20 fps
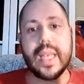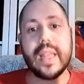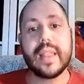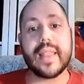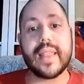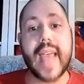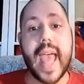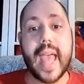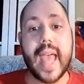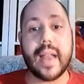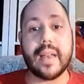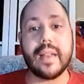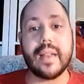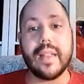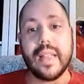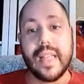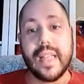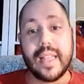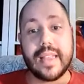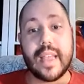then
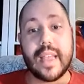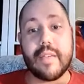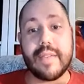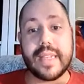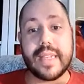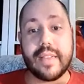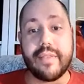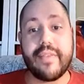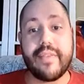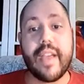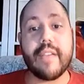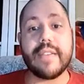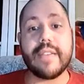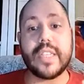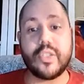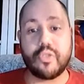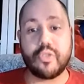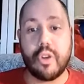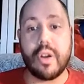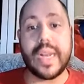there is a very
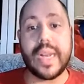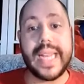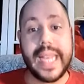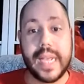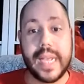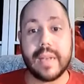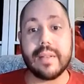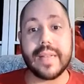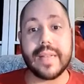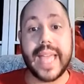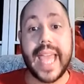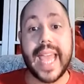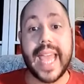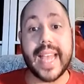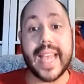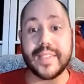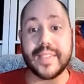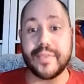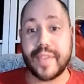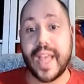strong legal
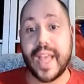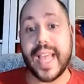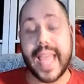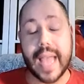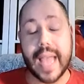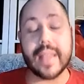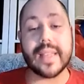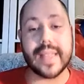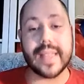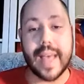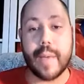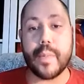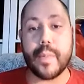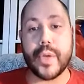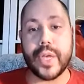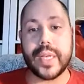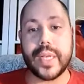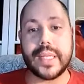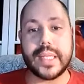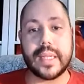case against that
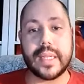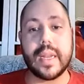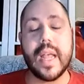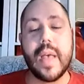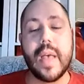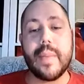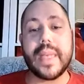person.